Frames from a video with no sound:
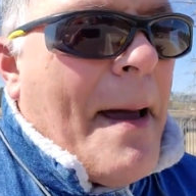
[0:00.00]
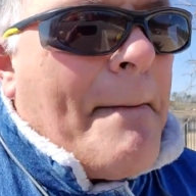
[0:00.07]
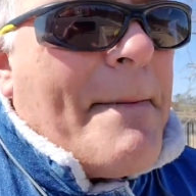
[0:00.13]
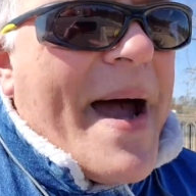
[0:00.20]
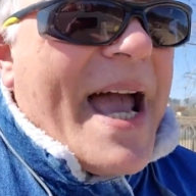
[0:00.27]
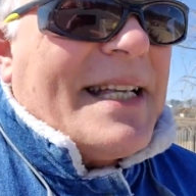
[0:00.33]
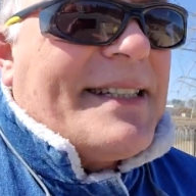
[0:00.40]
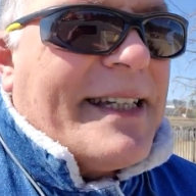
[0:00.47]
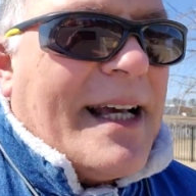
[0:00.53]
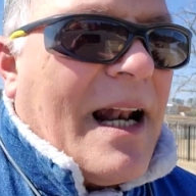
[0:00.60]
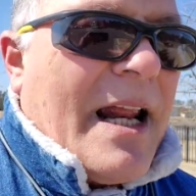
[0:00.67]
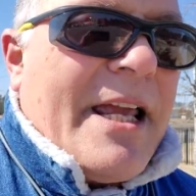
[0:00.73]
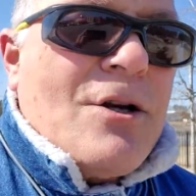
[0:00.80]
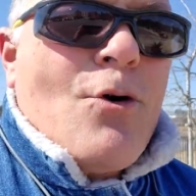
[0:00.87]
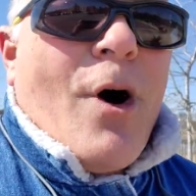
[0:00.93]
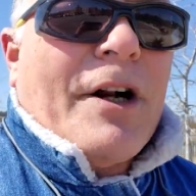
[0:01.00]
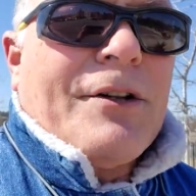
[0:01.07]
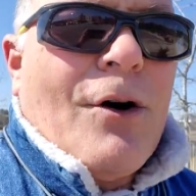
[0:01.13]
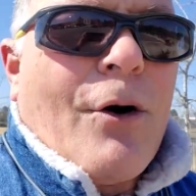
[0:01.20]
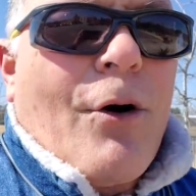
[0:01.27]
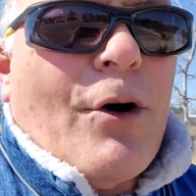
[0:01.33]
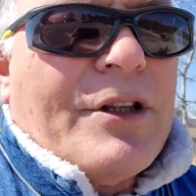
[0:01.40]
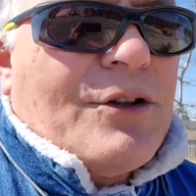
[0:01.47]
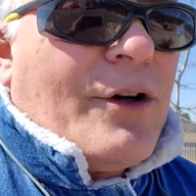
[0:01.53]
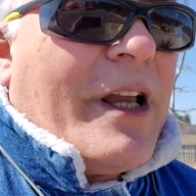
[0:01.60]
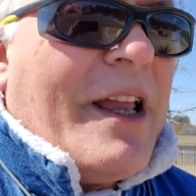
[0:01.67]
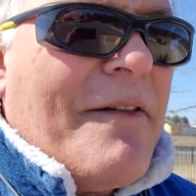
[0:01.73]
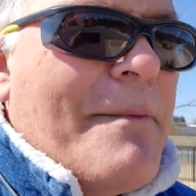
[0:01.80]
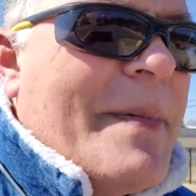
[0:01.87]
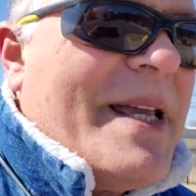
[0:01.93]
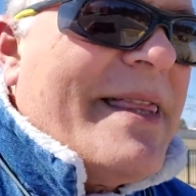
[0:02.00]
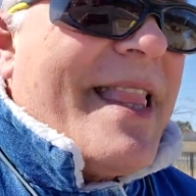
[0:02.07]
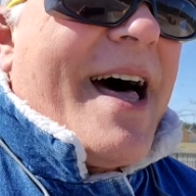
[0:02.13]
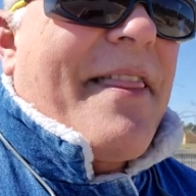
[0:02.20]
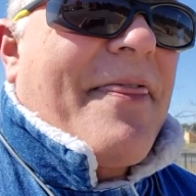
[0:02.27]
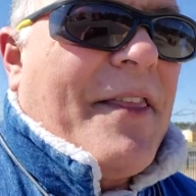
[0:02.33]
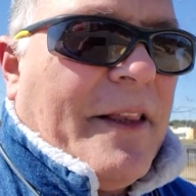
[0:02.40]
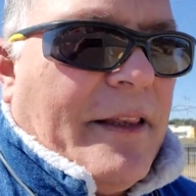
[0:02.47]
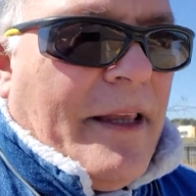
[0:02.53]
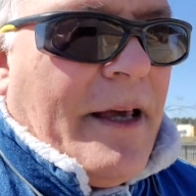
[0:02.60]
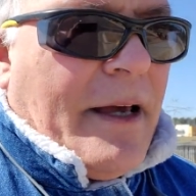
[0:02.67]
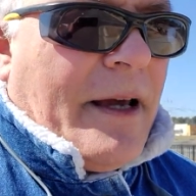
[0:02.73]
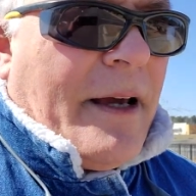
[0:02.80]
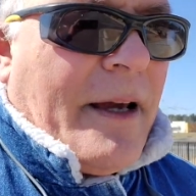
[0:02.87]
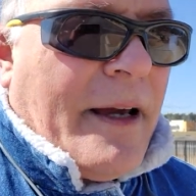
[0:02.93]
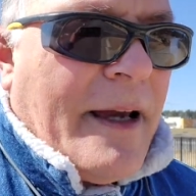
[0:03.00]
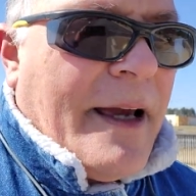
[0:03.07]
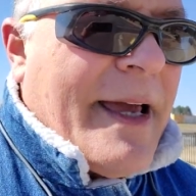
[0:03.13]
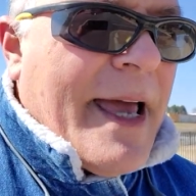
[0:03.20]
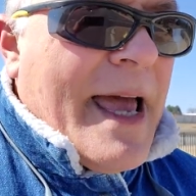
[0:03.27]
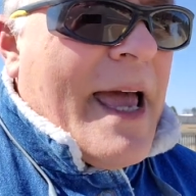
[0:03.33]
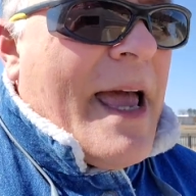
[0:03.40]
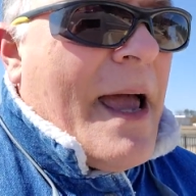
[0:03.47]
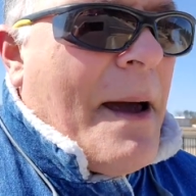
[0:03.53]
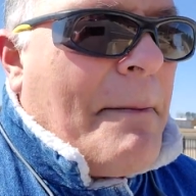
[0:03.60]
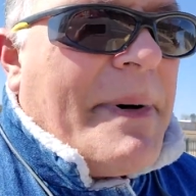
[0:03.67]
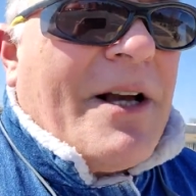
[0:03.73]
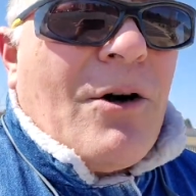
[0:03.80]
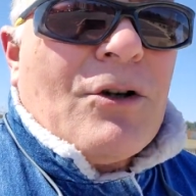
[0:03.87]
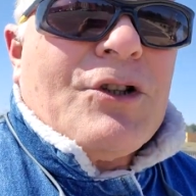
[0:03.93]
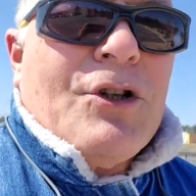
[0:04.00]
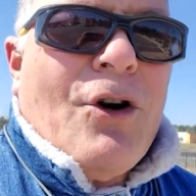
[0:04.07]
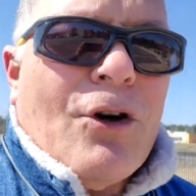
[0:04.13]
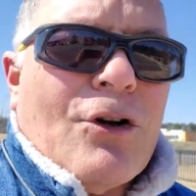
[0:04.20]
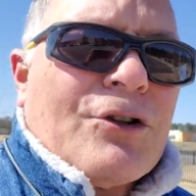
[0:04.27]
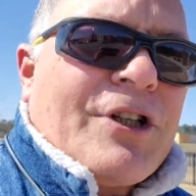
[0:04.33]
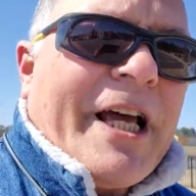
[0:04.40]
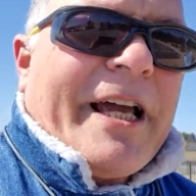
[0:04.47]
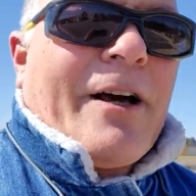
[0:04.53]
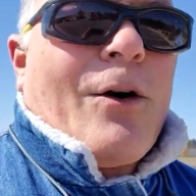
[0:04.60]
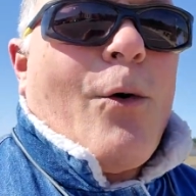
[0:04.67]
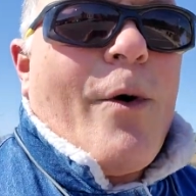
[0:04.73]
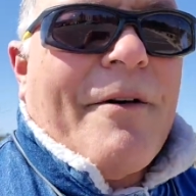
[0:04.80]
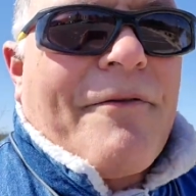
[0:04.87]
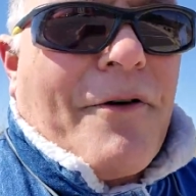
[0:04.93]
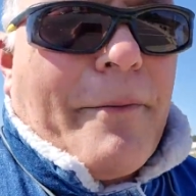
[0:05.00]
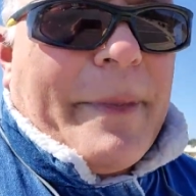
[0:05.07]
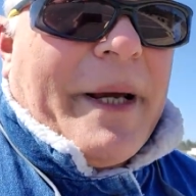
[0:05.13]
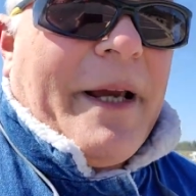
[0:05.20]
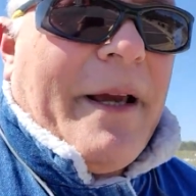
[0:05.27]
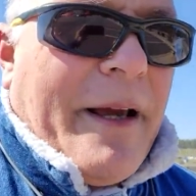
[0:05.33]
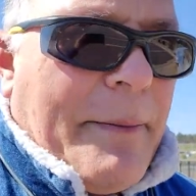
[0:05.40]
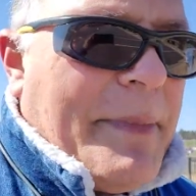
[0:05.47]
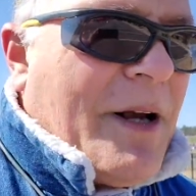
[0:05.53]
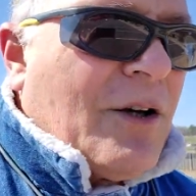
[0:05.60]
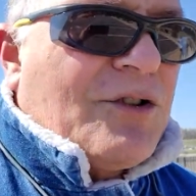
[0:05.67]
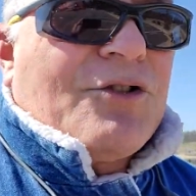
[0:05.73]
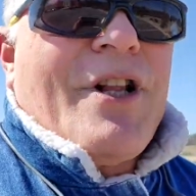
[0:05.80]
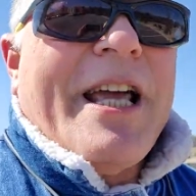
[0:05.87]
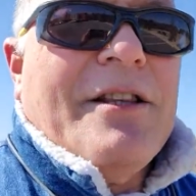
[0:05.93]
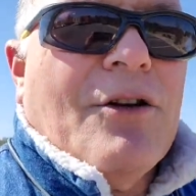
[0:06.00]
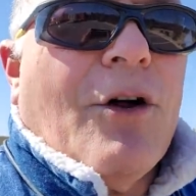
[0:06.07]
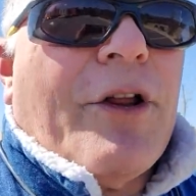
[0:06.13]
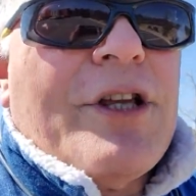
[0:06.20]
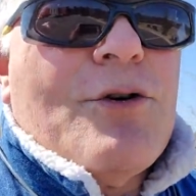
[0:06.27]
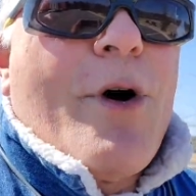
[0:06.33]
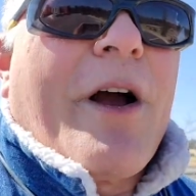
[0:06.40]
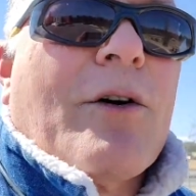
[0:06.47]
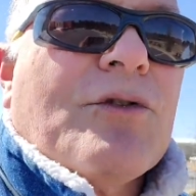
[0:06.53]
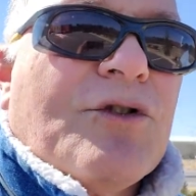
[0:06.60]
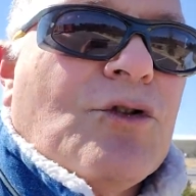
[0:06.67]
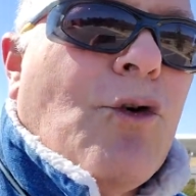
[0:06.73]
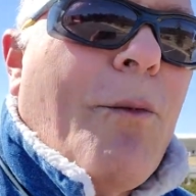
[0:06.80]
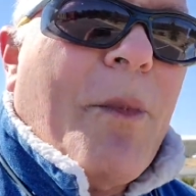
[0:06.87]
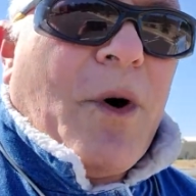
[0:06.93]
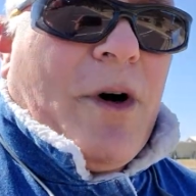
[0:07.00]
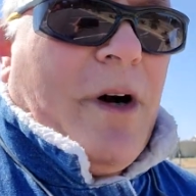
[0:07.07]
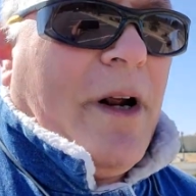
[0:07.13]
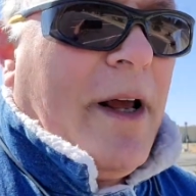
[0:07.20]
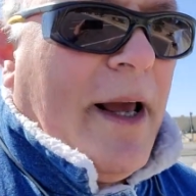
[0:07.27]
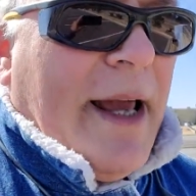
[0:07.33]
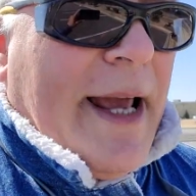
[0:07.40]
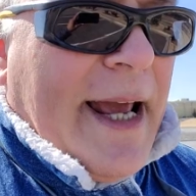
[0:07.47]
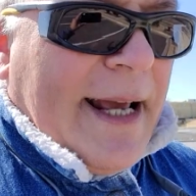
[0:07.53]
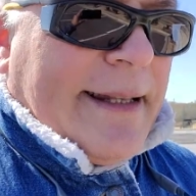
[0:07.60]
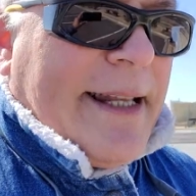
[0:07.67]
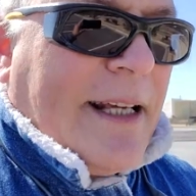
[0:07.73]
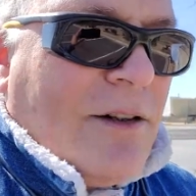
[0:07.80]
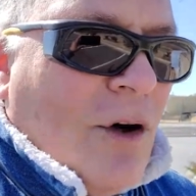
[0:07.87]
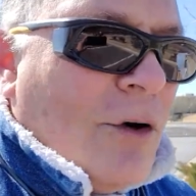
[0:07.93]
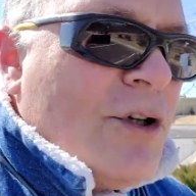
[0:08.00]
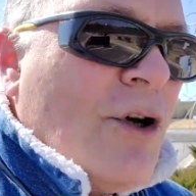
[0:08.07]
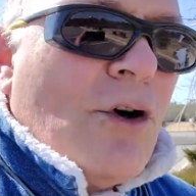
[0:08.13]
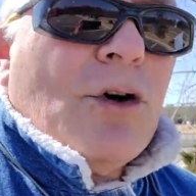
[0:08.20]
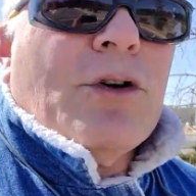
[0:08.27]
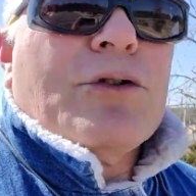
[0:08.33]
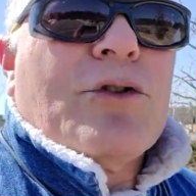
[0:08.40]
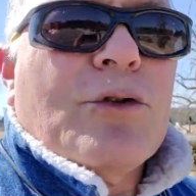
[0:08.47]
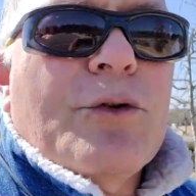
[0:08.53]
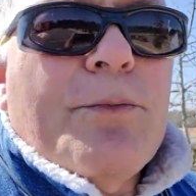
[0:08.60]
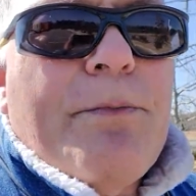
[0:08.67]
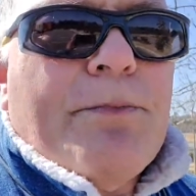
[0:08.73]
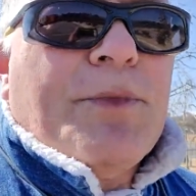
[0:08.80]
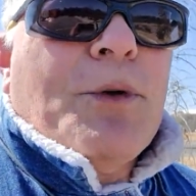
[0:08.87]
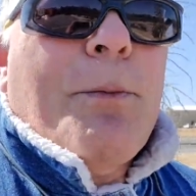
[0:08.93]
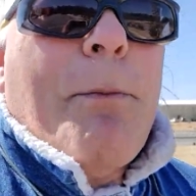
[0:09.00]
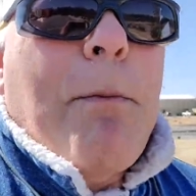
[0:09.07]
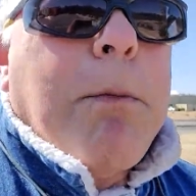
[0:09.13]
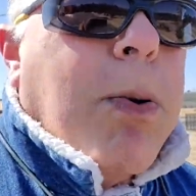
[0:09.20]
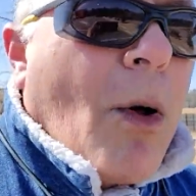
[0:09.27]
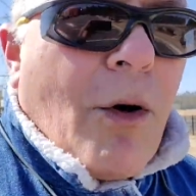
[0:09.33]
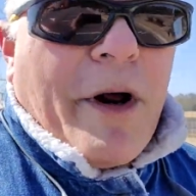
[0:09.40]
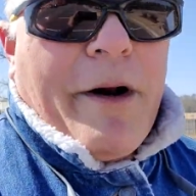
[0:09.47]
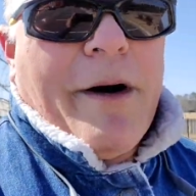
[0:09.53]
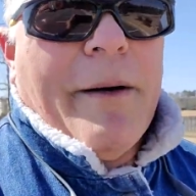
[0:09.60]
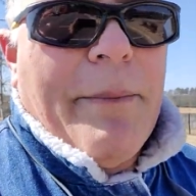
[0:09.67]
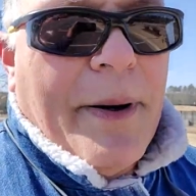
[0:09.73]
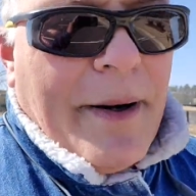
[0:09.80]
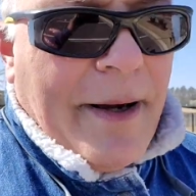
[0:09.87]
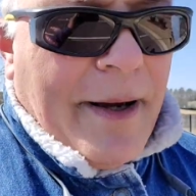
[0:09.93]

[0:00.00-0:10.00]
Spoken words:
Basically, you are not going to give me nothing because you're going to take it away from me, because they know that you're a consumer. They know you're going to blow it up.